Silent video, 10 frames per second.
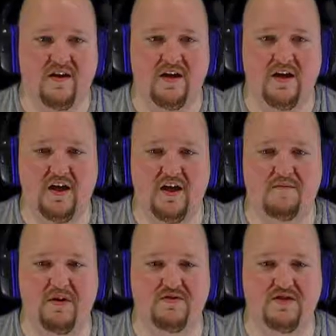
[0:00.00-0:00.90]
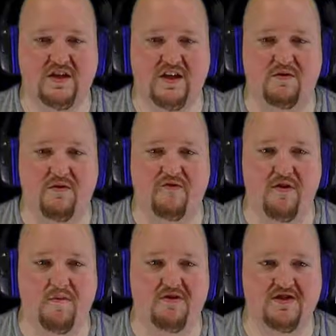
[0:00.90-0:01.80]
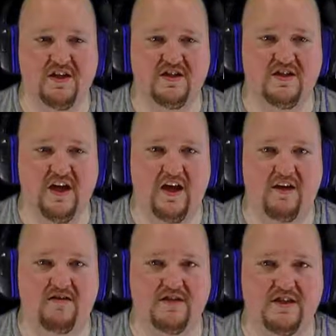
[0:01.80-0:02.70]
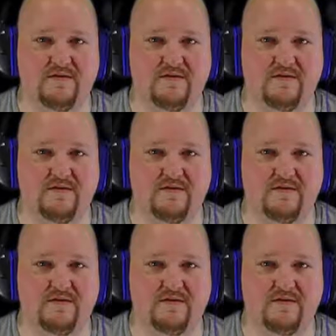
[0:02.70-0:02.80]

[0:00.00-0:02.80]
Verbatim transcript: Uh, ah, might as well just go over to Mercy and sit here and...